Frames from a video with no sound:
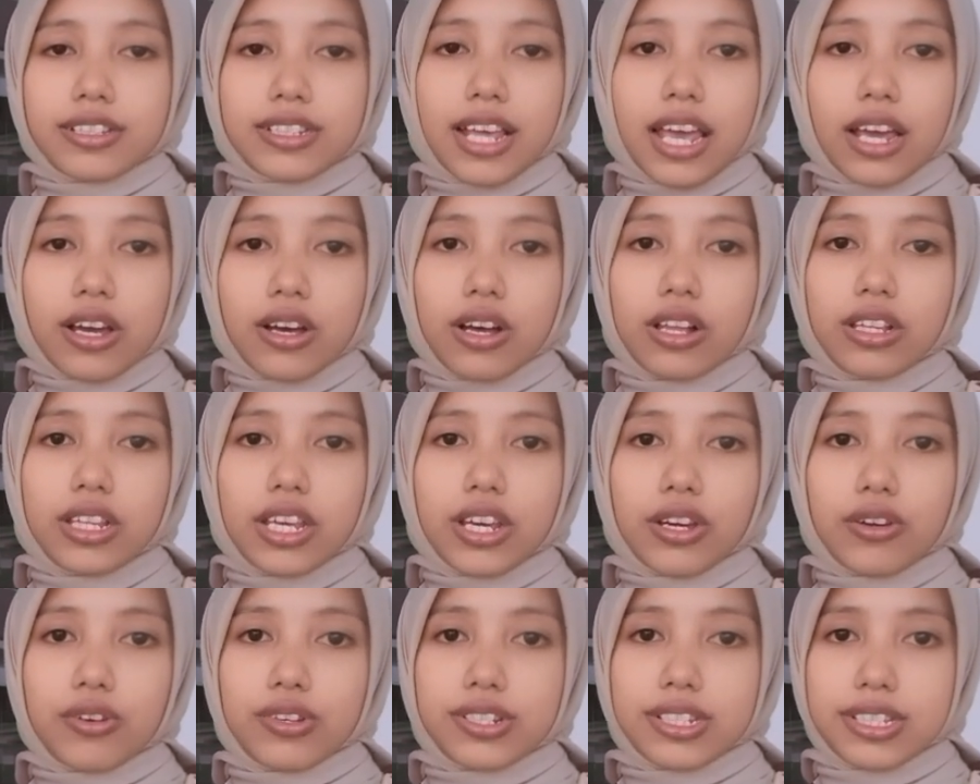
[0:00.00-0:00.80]

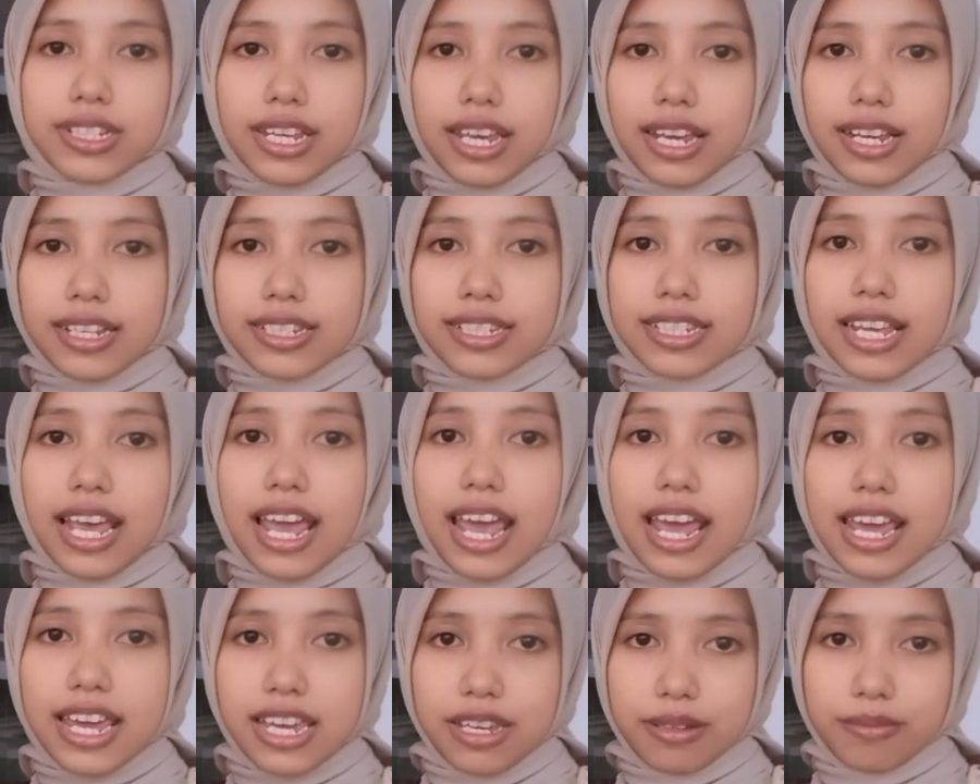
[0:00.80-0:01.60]
psycholinguistics
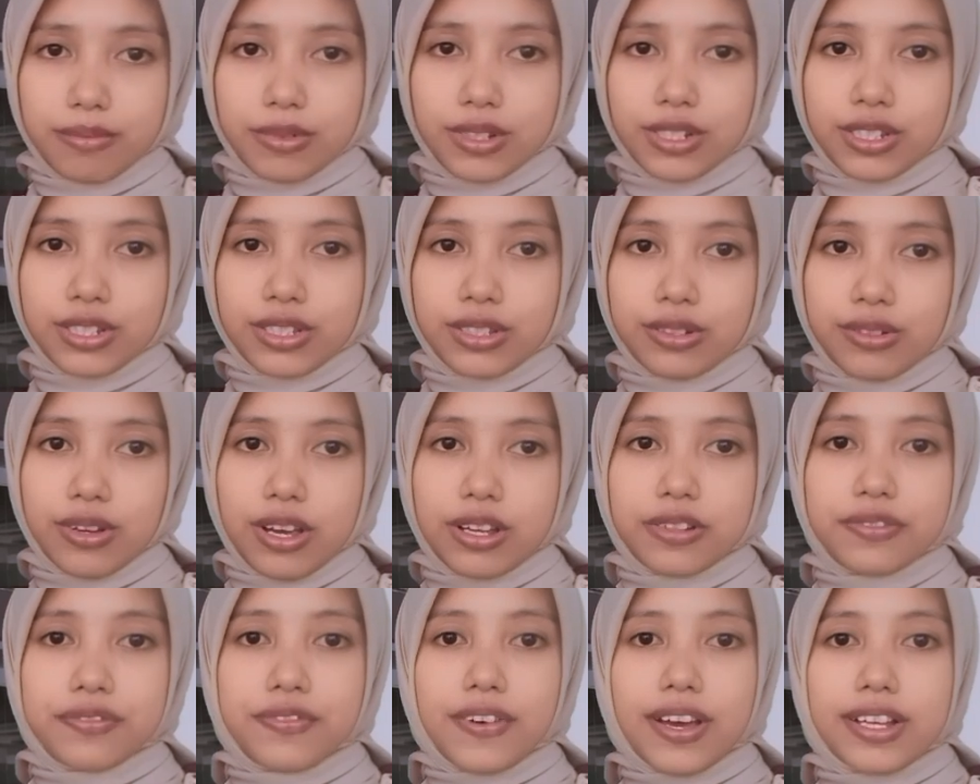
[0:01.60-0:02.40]
aims
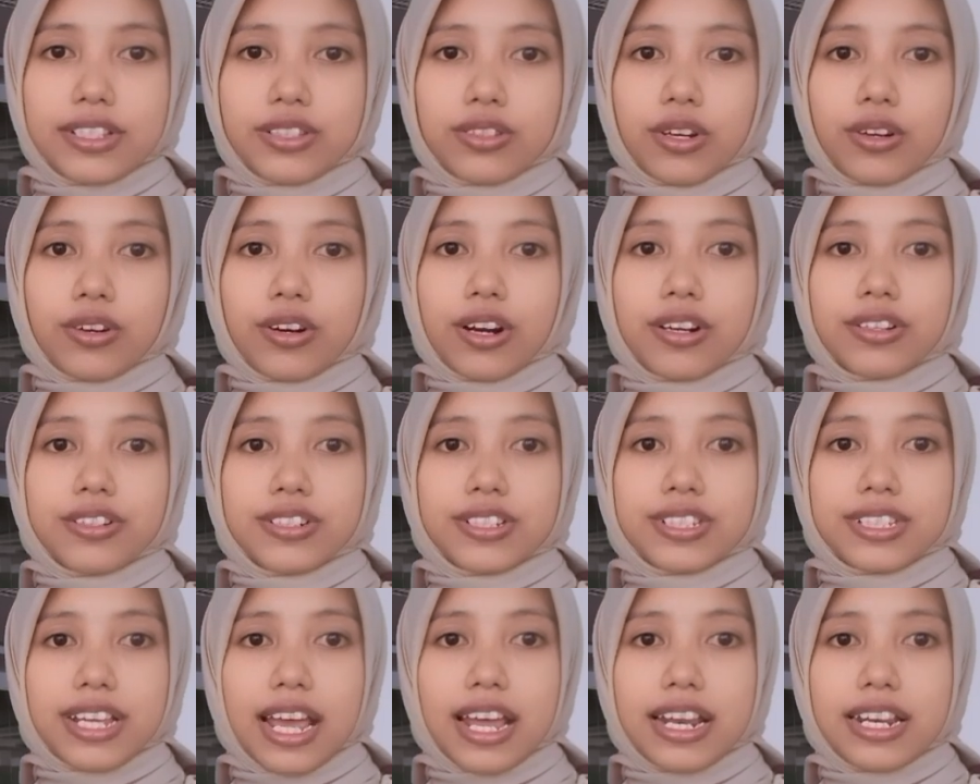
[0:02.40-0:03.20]
to advance our
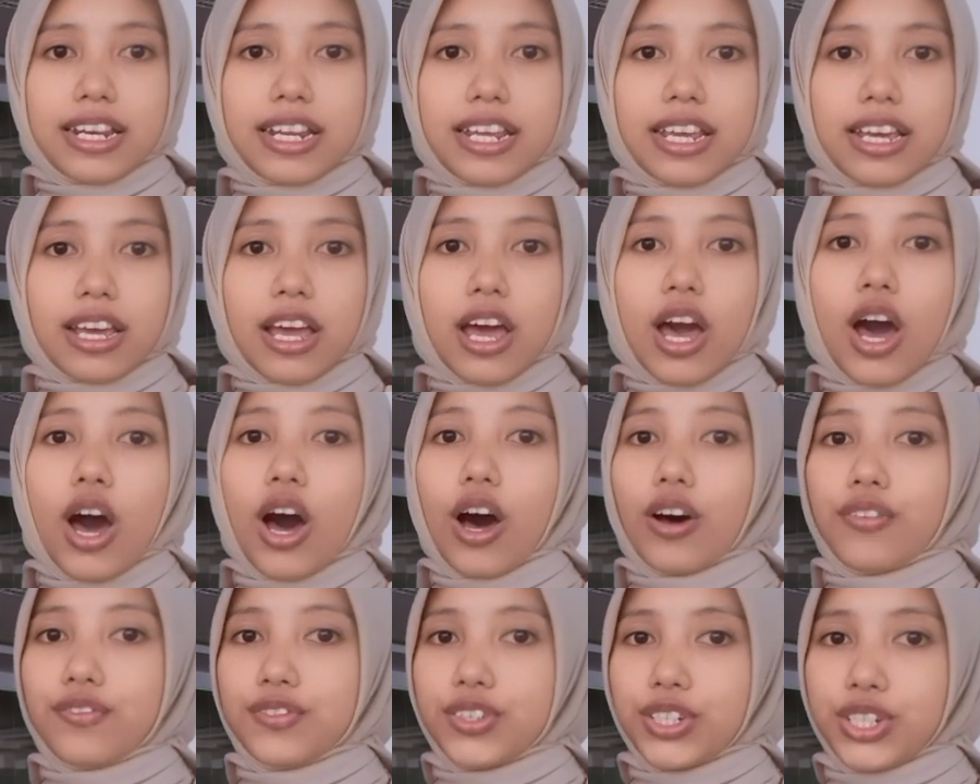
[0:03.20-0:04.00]
understanding
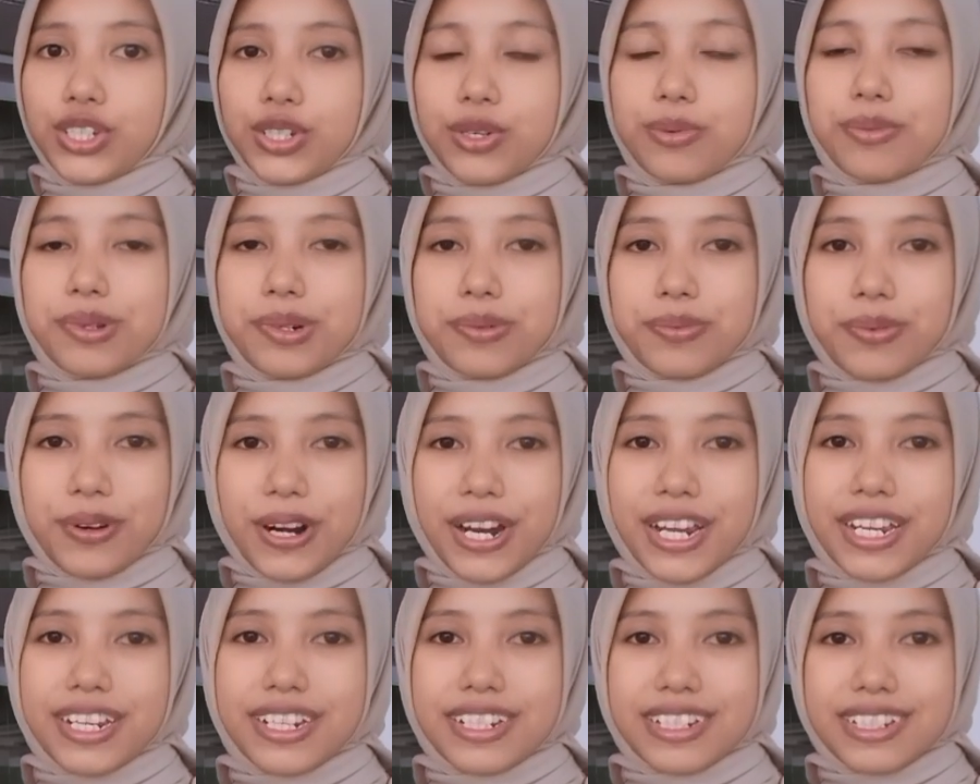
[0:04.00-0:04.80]
of the human
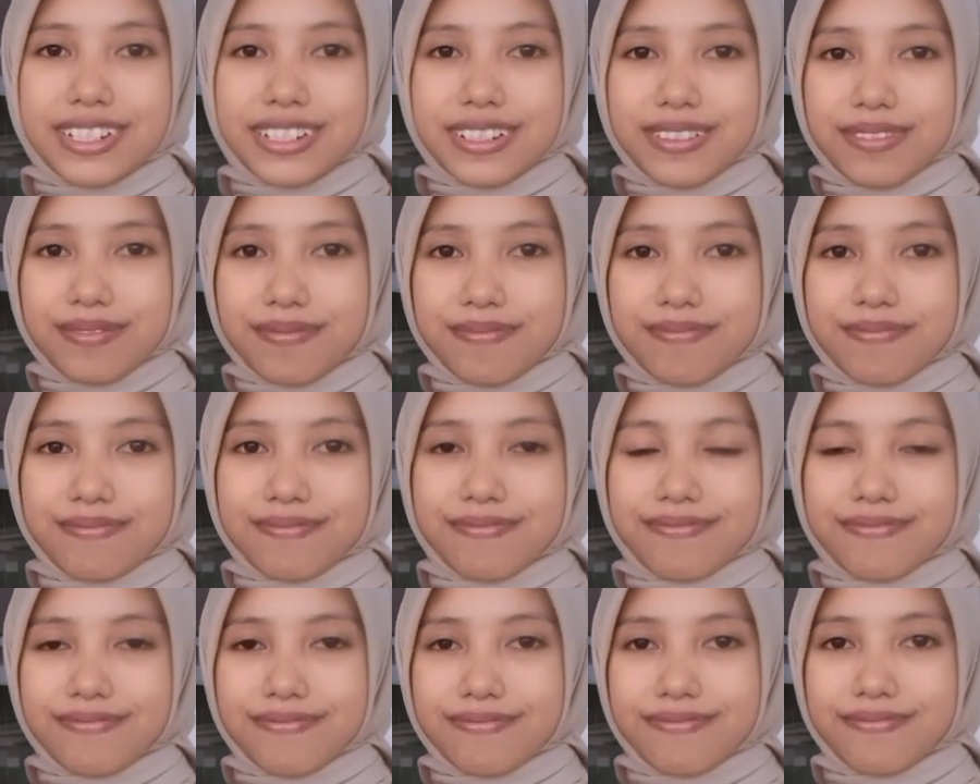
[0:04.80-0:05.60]
brain.
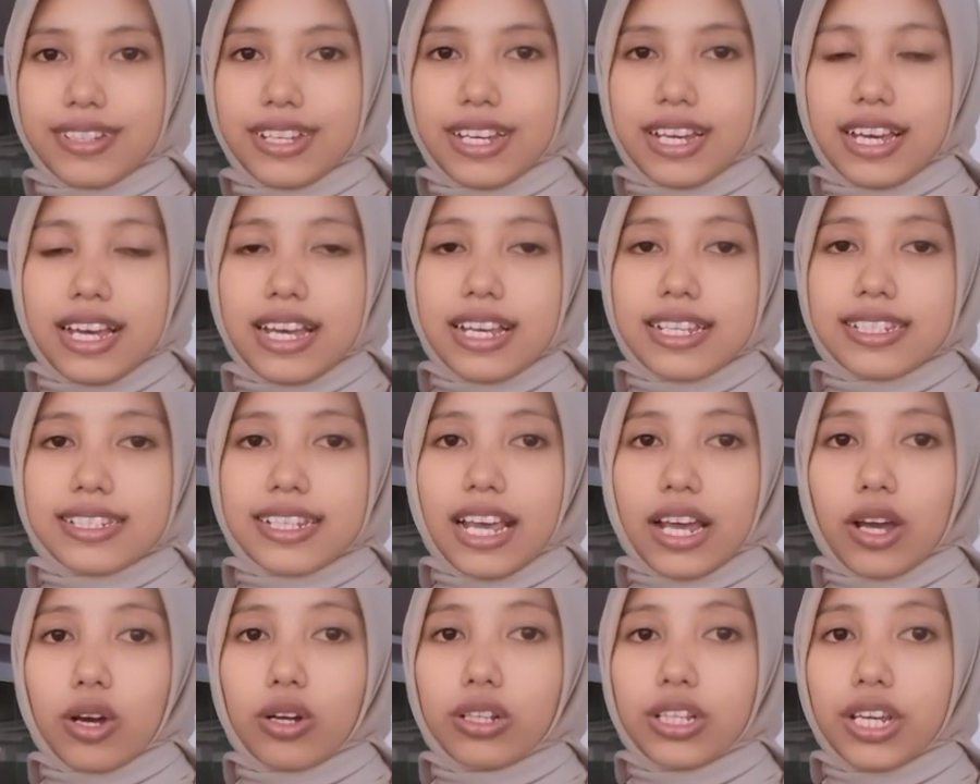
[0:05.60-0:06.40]

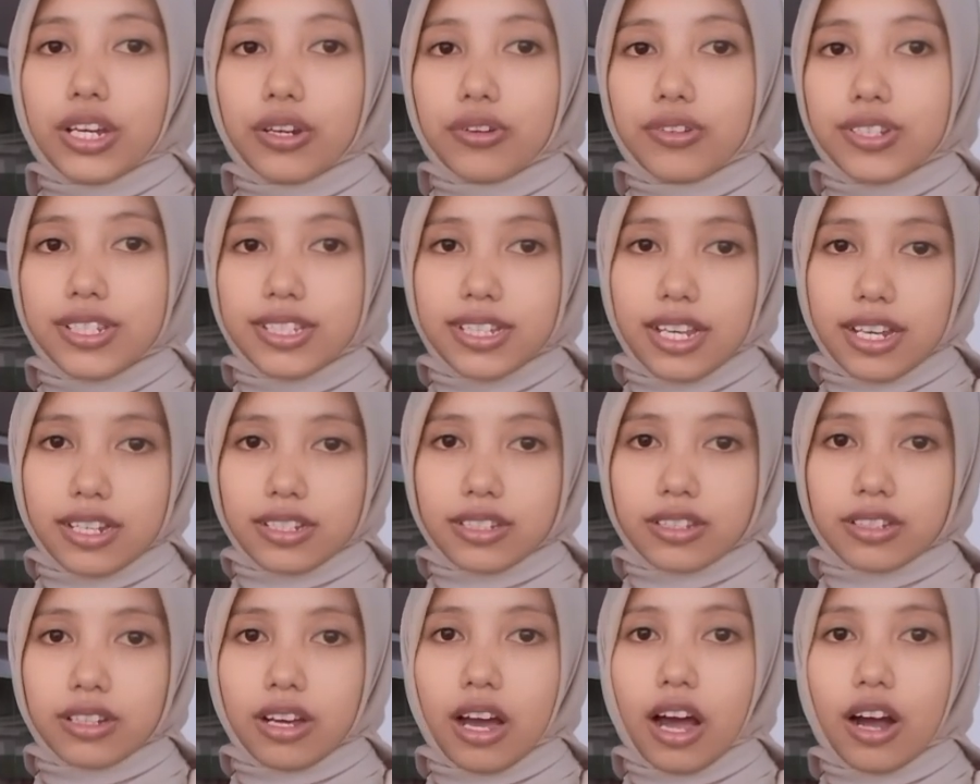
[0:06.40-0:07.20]

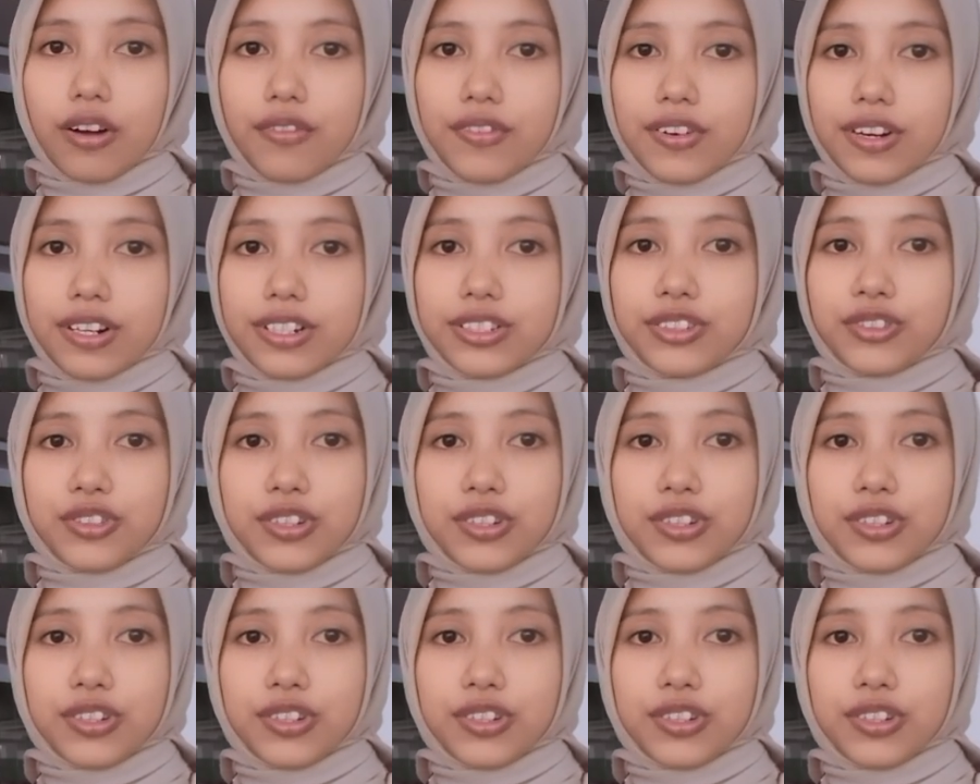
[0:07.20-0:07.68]
Psycholinguistics covered